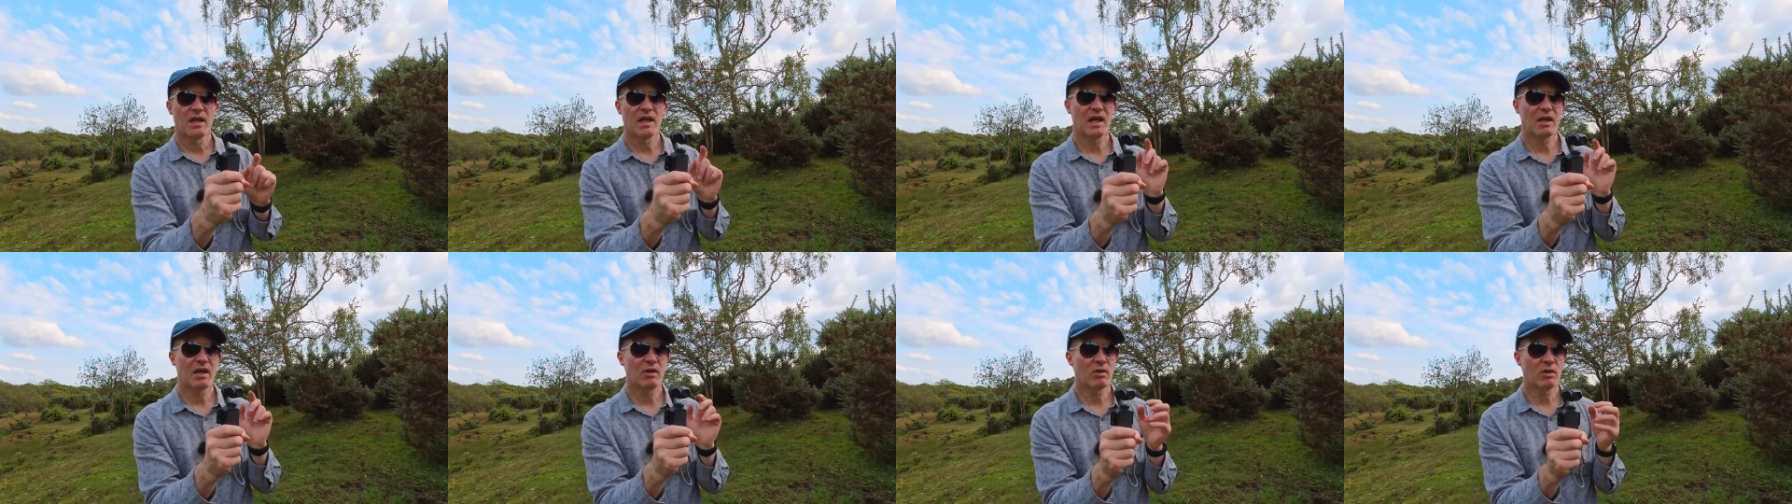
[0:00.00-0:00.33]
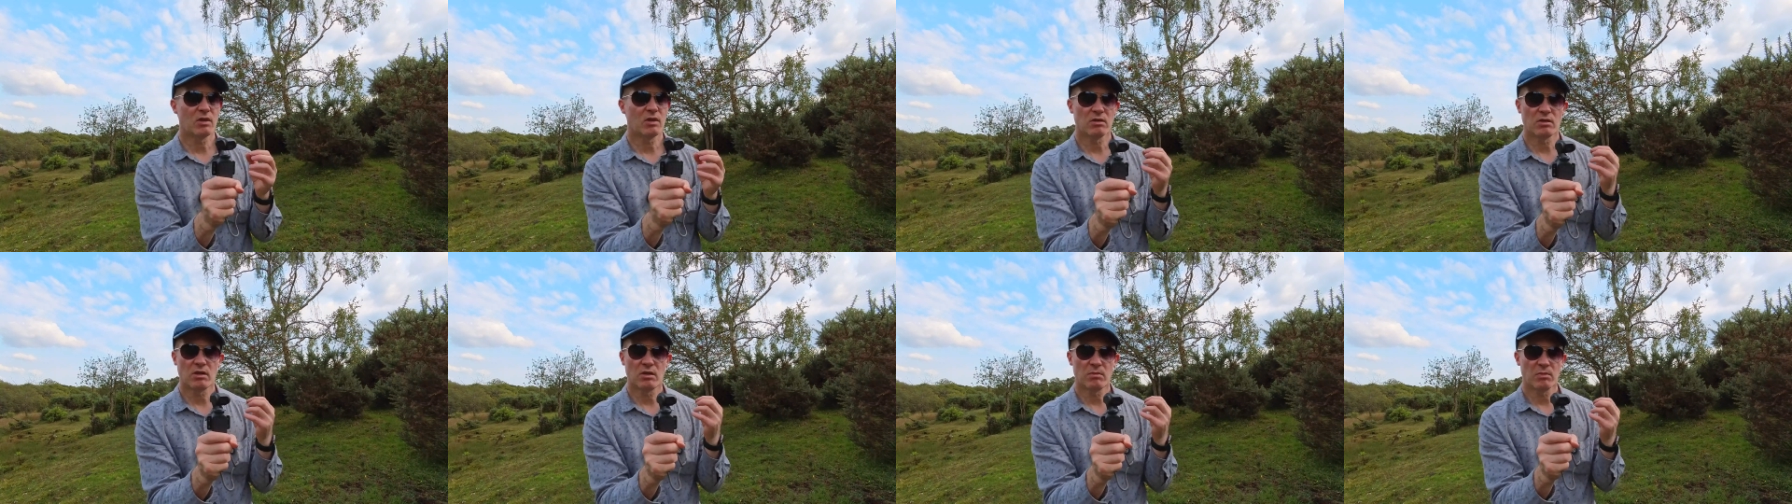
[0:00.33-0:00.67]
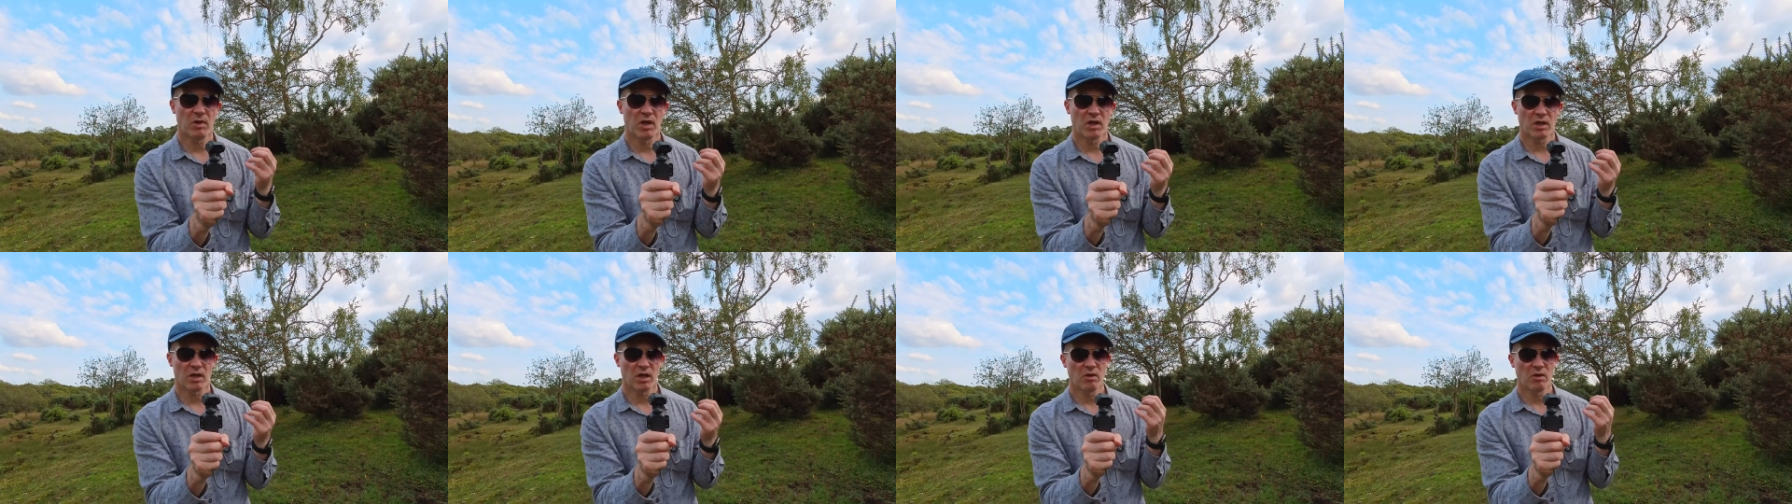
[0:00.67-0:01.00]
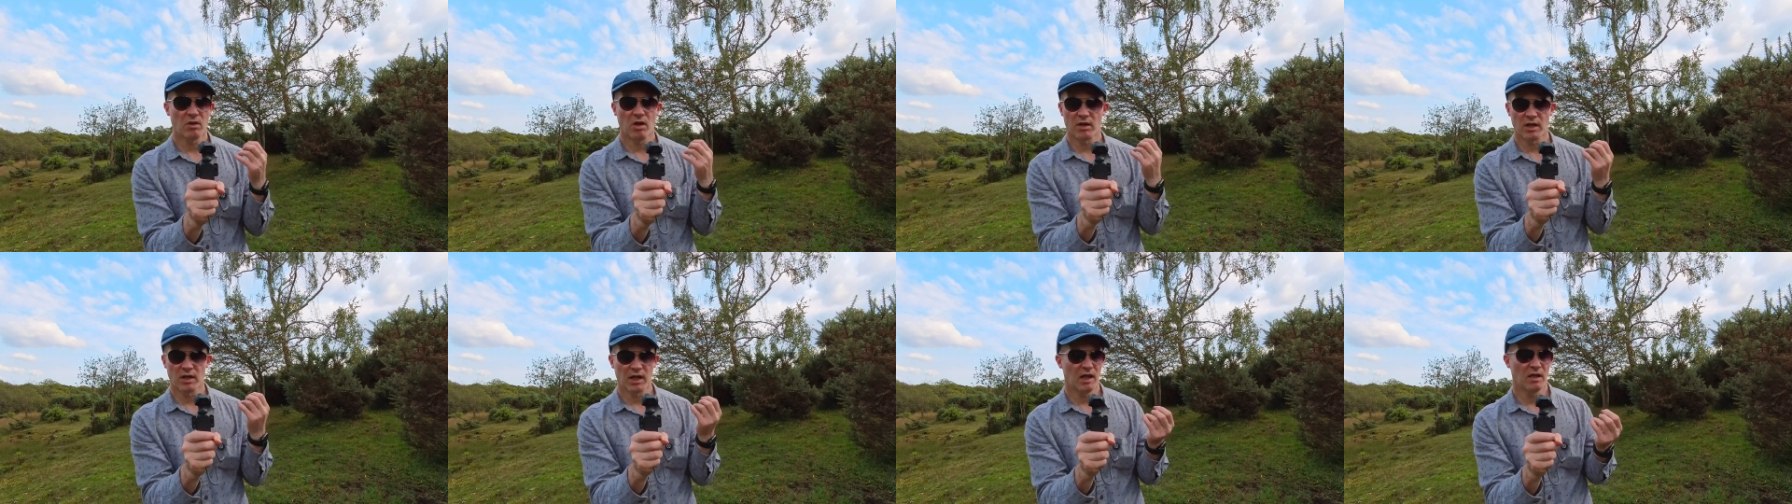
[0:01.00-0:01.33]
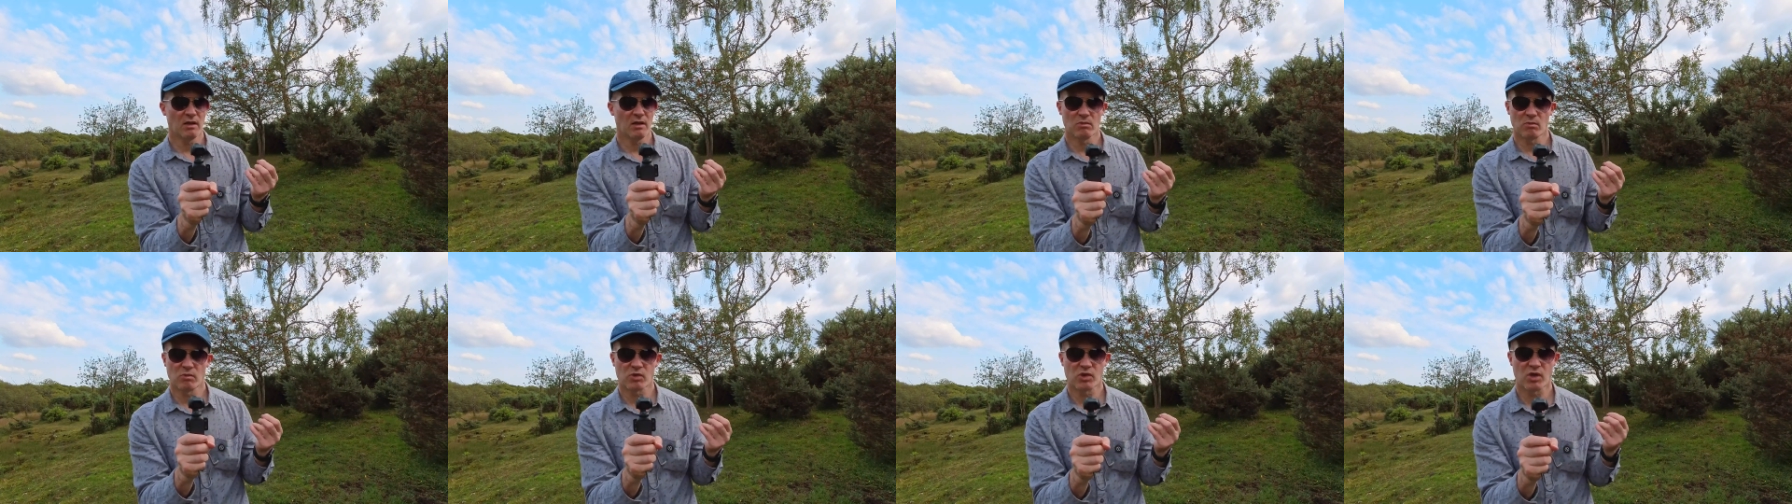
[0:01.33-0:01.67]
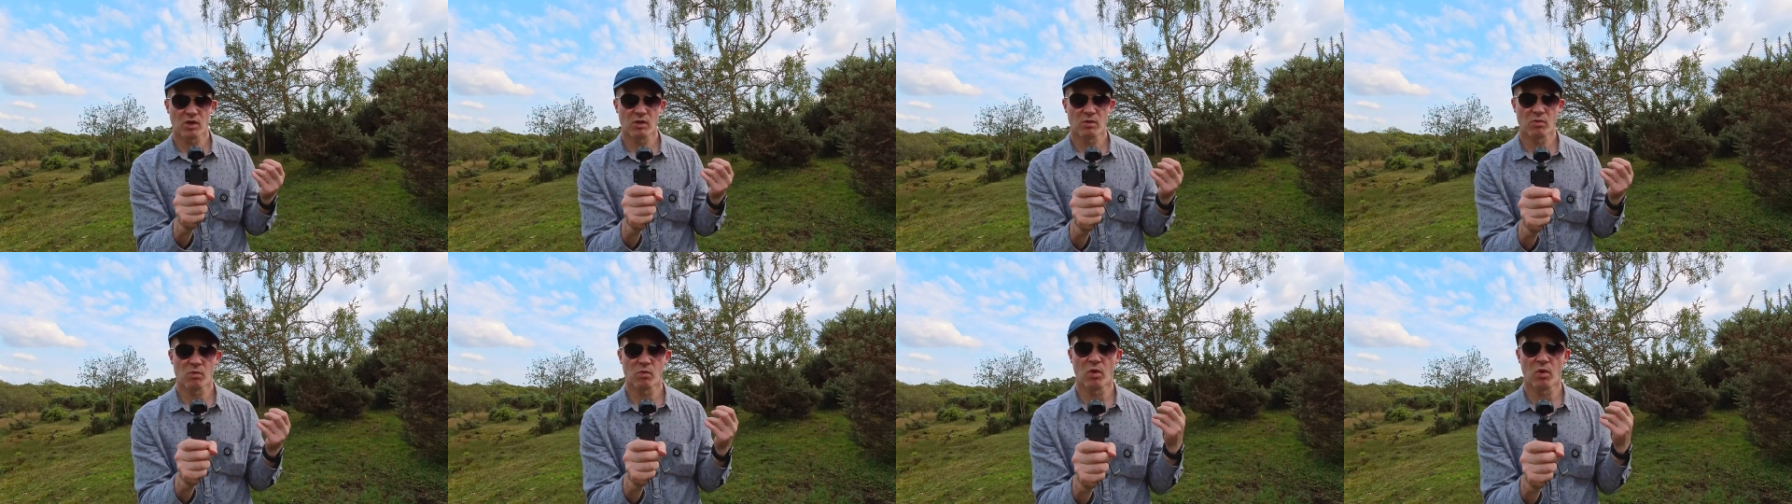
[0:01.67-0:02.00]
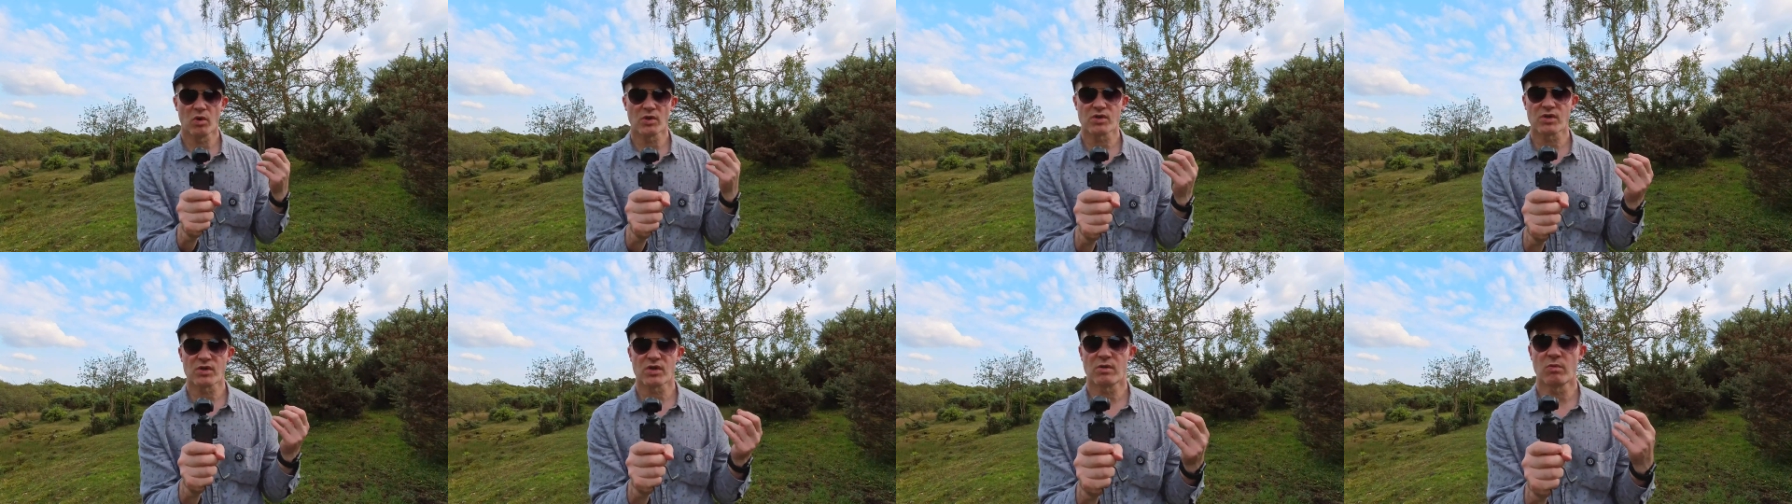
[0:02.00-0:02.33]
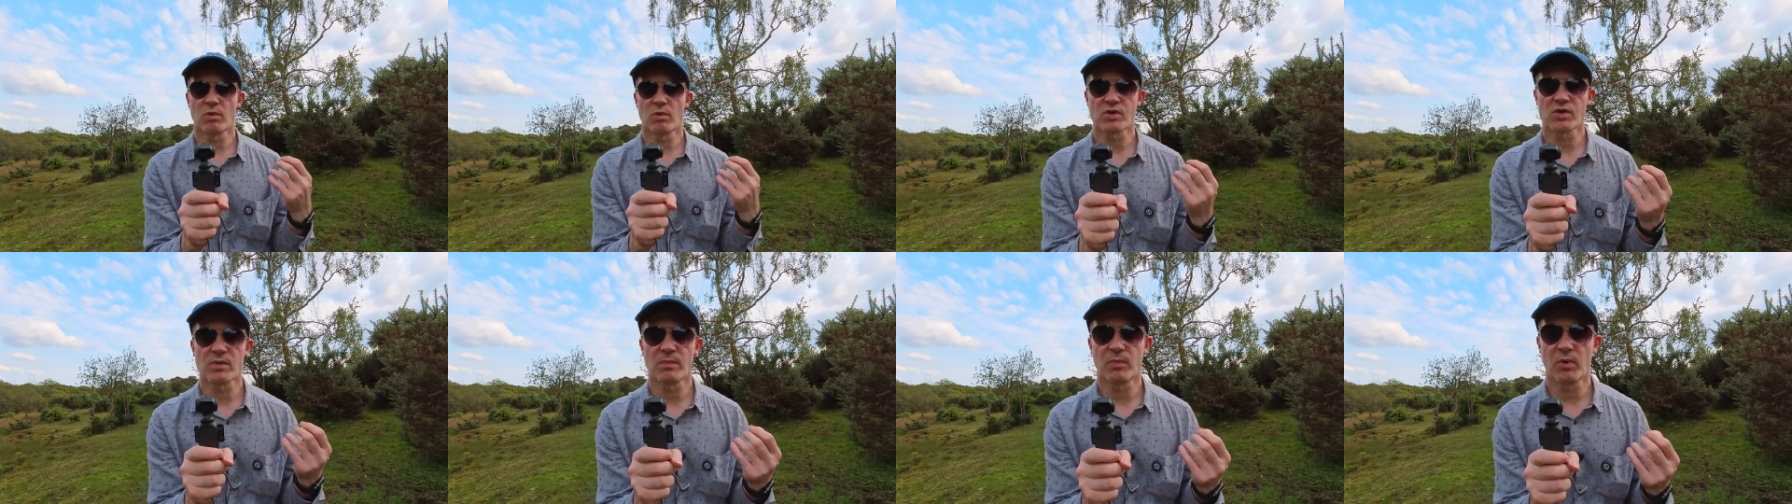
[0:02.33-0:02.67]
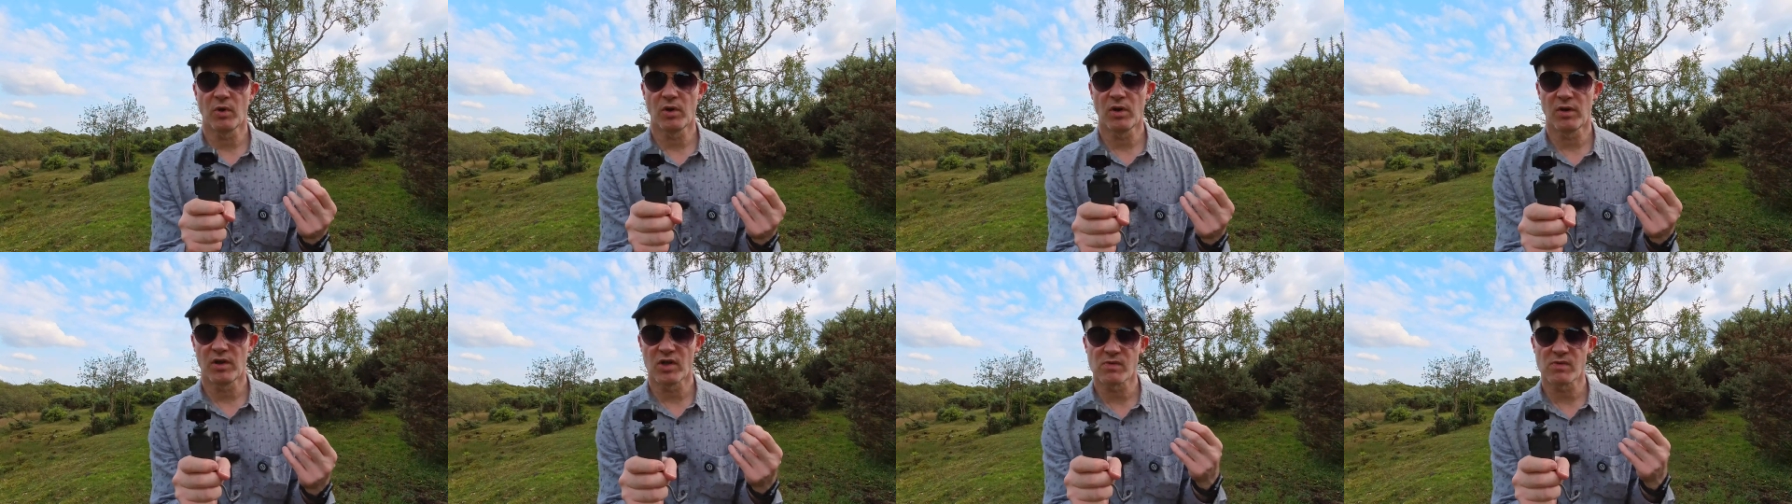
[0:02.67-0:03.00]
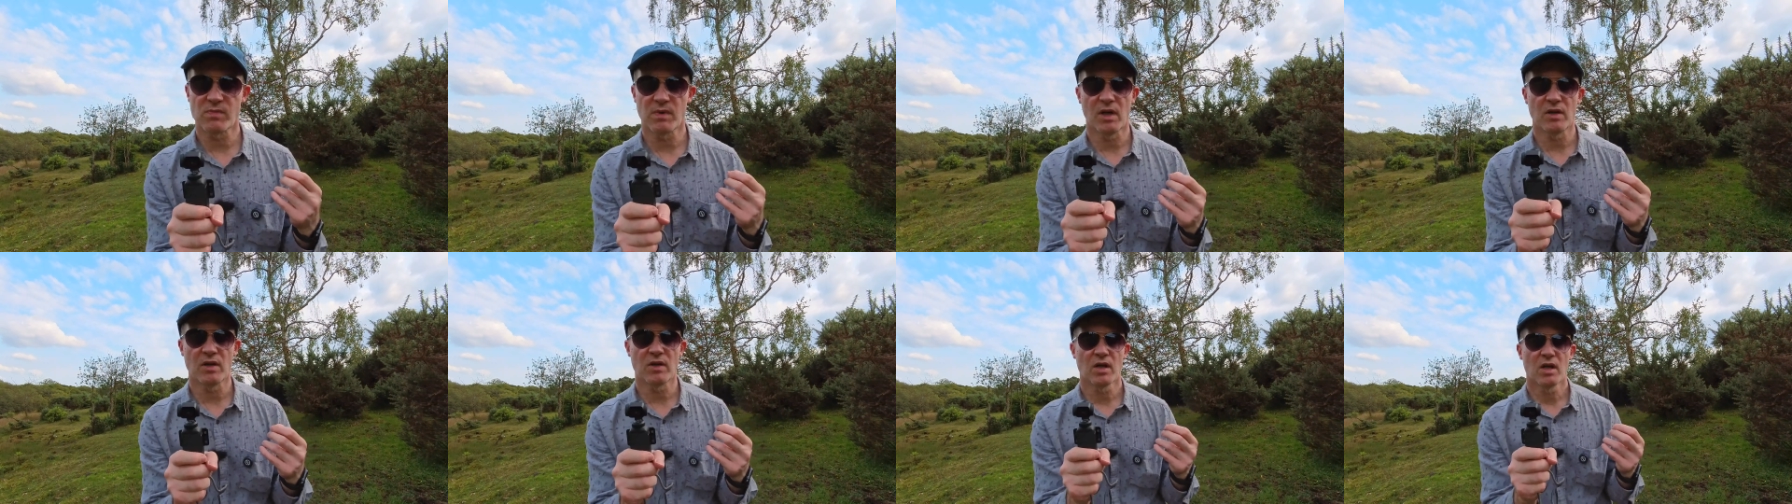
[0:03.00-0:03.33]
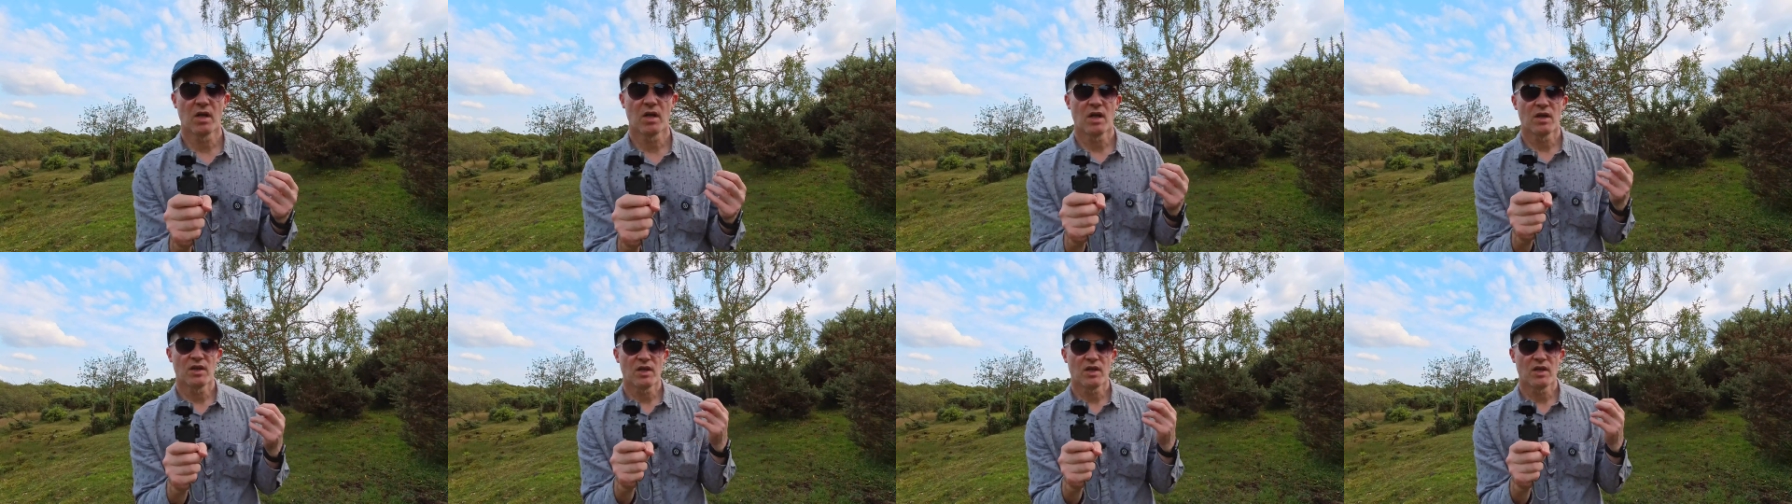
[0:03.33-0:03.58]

Now, you might go, okay, so what's, what's the point of this mode?